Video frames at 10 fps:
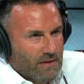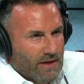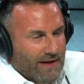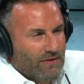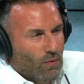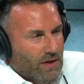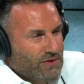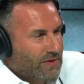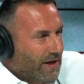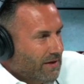Even one
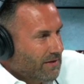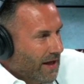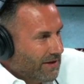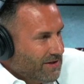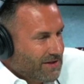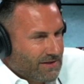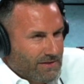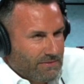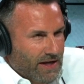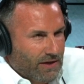drink, like just
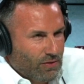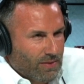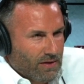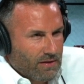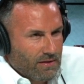take an Uber.